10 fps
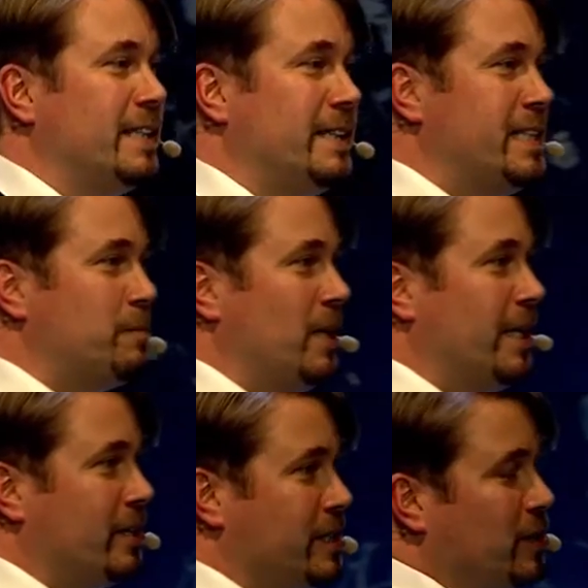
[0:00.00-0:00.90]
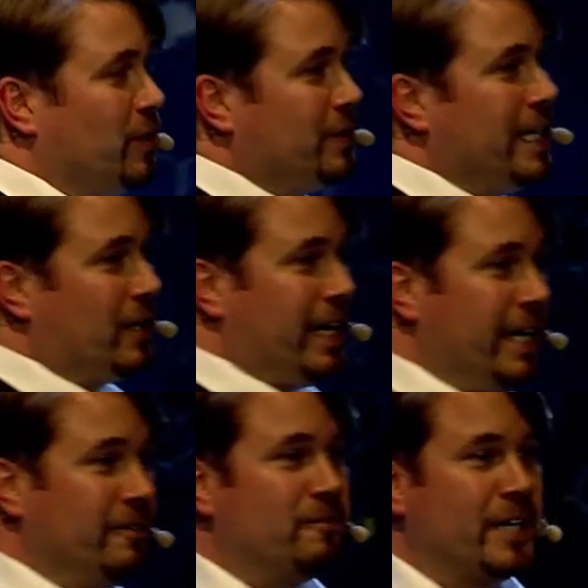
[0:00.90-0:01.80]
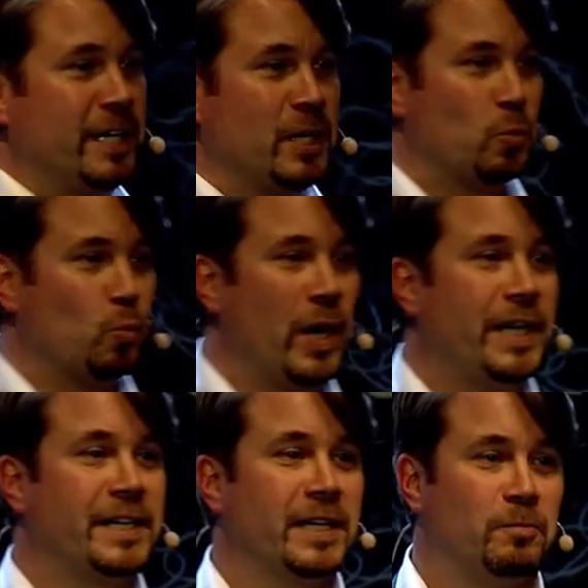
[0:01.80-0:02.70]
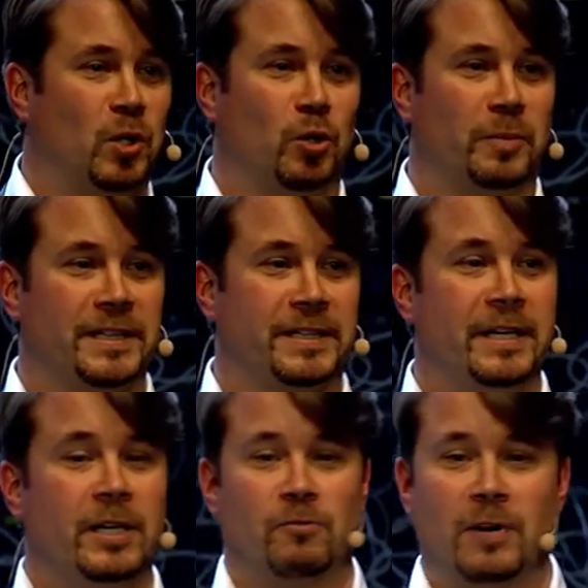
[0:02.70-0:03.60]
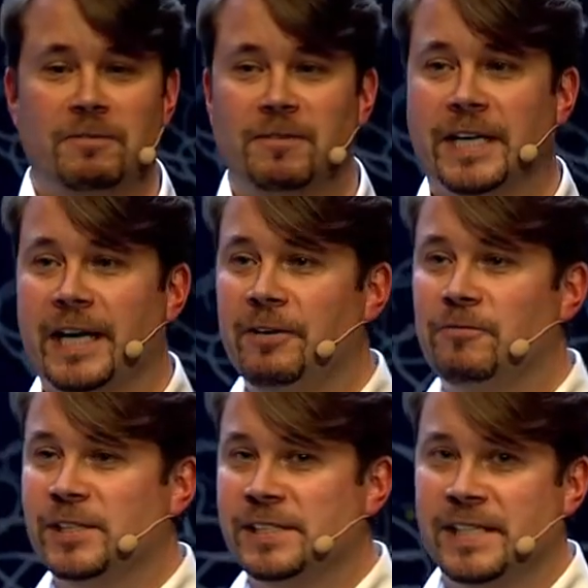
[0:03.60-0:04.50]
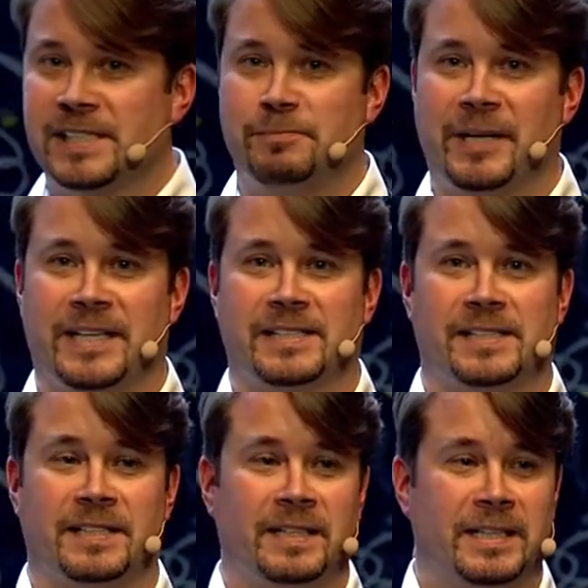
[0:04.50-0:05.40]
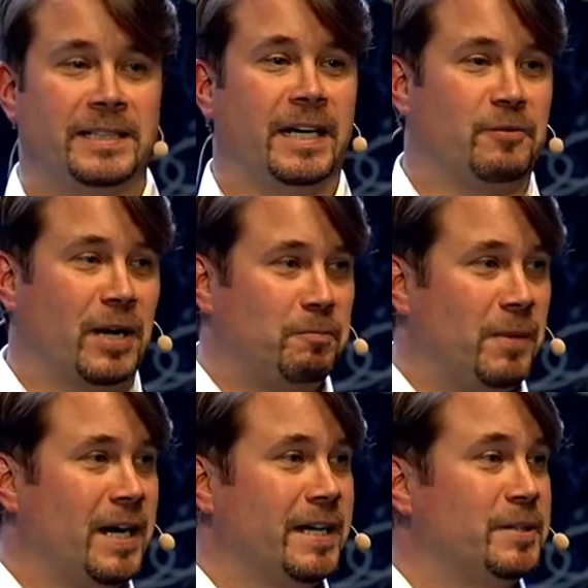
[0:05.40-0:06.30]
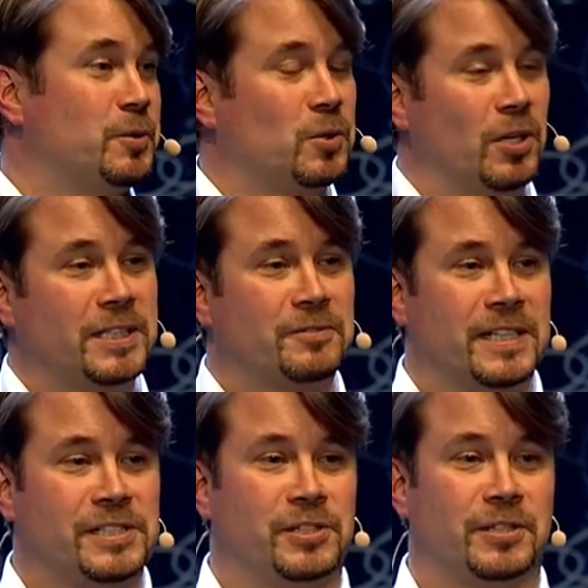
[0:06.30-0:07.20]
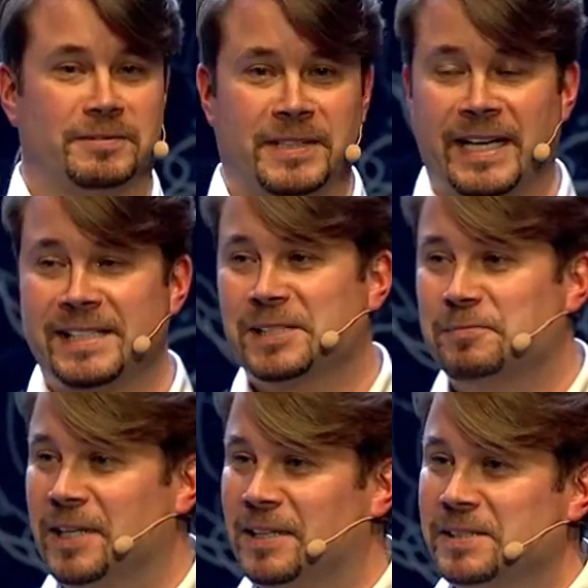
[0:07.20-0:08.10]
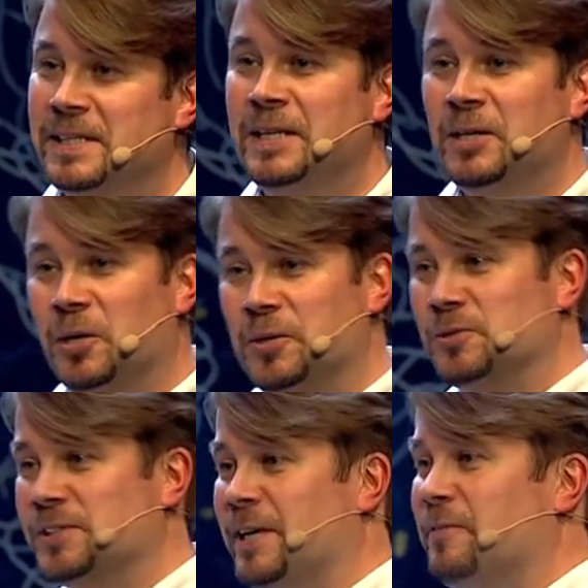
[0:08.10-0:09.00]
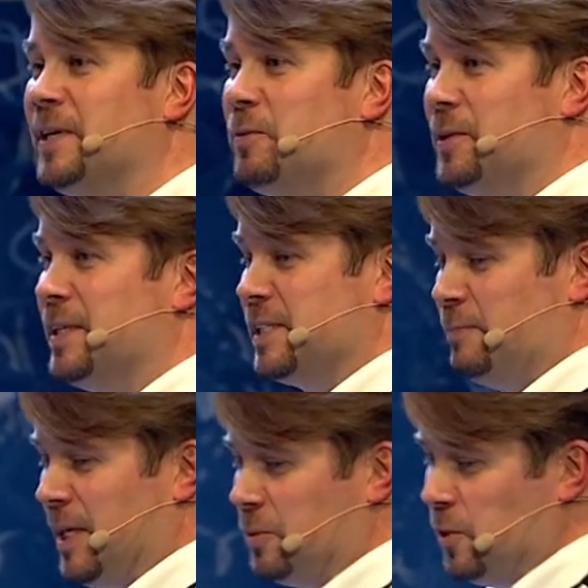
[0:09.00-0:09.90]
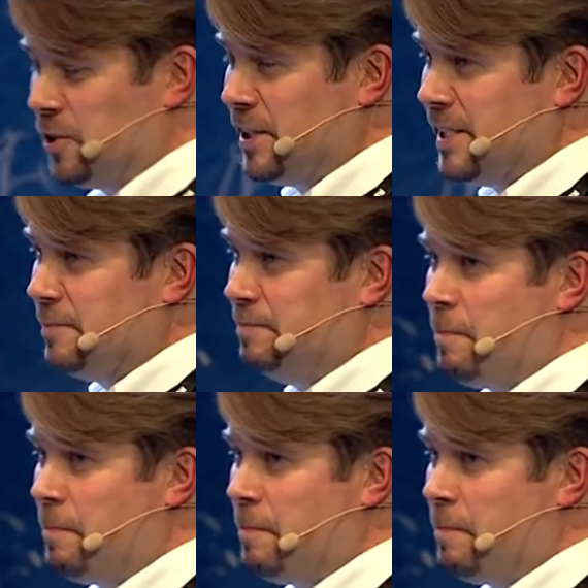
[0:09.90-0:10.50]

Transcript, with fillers: that these players, on their every waking moment, roughly every six minutes, they drop by to collect treasure, cast spells, or do something with their smartwatches.